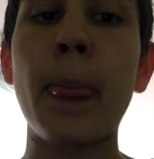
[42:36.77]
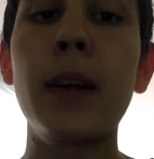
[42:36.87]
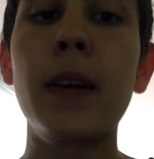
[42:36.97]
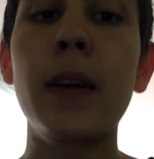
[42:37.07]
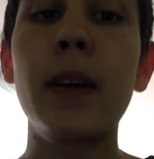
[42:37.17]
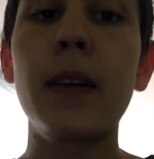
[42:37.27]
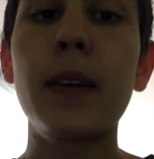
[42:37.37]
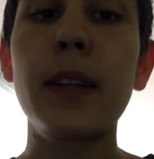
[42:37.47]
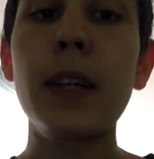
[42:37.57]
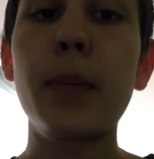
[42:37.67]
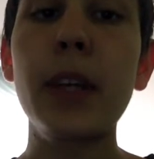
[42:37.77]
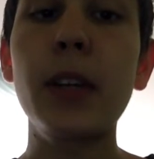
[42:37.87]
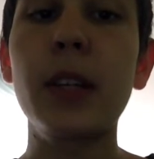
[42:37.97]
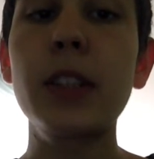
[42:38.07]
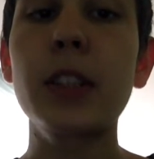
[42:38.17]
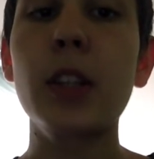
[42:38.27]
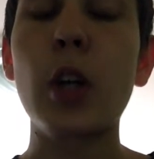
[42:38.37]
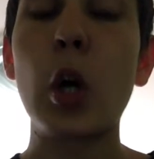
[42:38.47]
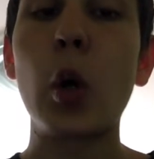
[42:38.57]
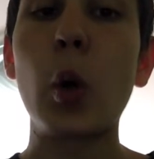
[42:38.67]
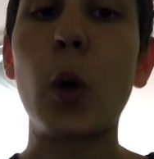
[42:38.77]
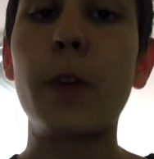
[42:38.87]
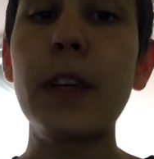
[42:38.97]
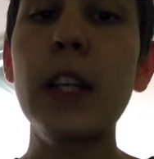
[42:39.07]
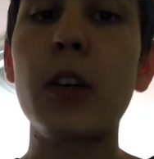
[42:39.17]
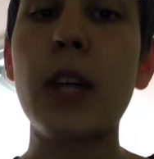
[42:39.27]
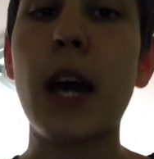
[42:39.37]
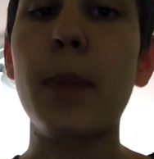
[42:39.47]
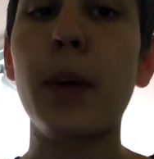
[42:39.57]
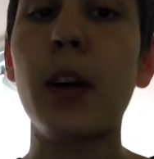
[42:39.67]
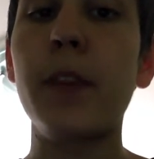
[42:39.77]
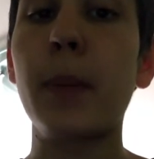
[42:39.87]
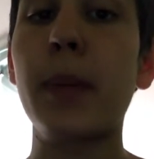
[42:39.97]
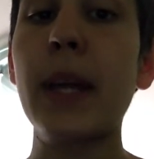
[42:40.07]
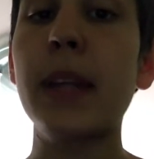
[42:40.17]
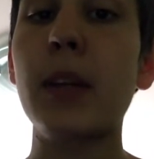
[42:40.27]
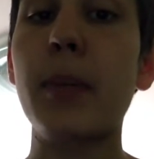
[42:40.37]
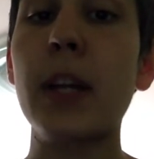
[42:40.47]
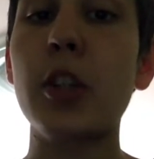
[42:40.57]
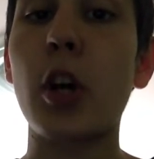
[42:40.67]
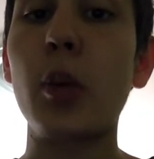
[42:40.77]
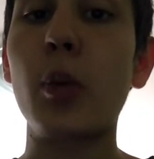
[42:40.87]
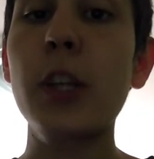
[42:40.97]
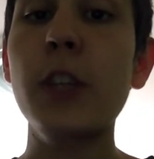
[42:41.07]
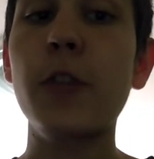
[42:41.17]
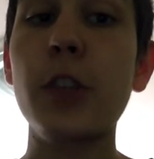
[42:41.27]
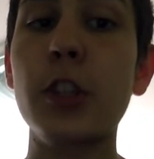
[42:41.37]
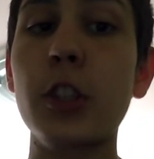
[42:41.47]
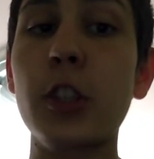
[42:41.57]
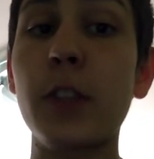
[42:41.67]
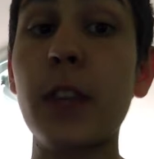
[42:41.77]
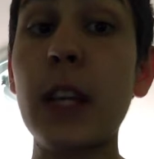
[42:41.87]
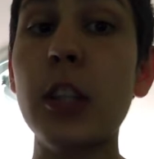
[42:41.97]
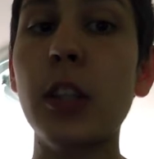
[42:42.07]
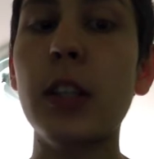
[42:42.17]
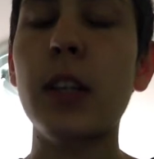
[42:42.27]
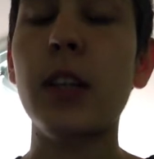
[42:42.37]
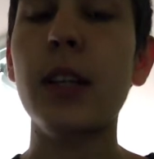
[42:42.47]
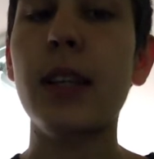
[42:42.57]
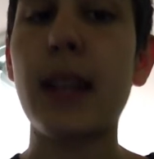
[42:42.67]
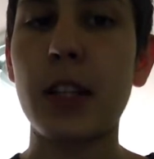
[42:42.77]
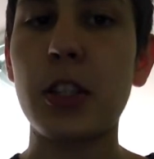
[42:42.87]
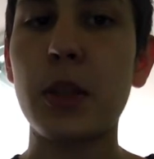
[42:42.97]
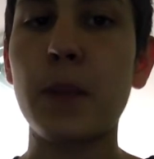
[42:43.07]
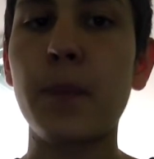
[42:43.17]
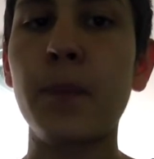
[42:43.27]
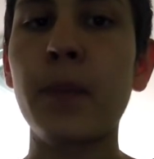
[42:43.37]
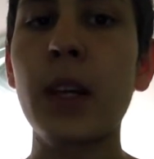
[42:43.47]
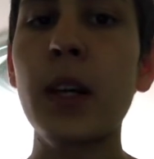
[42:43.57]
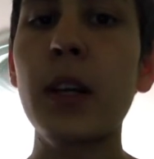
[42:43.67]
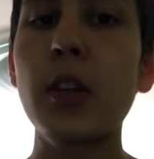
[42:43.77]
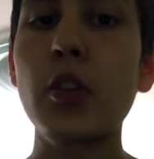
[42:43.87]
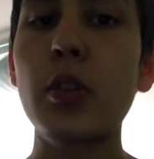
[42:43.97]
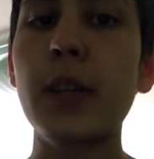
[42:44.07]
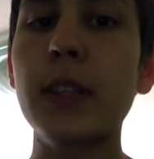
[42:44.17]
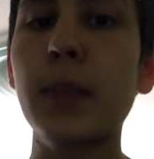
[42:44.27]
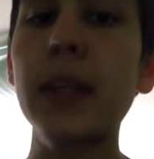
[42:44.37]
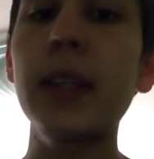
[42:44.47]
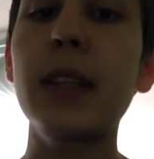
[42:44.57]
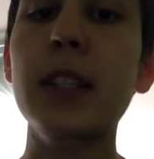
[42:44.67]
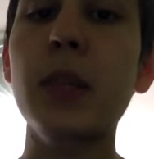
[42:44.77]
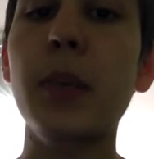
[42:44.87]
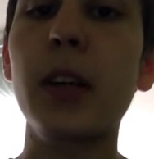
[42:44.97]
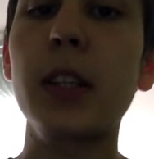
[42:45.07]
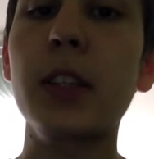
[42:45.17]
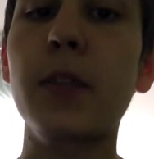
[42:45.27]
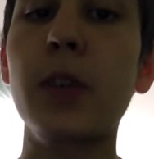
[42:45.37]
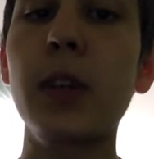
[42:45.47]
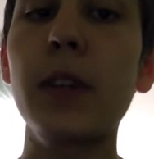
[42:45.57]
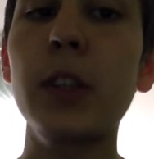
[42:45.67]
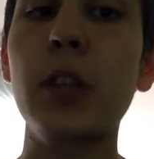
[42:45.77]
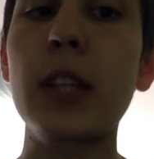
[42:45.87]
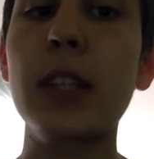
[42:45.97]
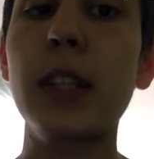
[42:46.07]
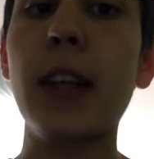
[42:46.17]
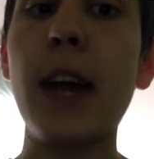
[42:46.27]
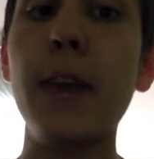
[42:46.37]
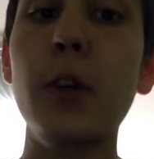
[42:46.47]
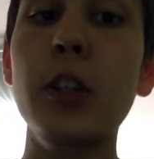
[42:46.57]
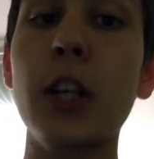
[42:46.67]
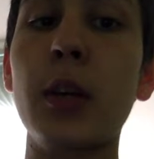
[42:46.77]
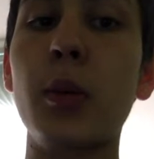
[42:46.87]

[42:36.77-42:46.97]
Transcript: The appearance, or phenotype, of the plant depends on which versions of each allele it gets. To explain the disappearance of one of the traits in the F1 generation,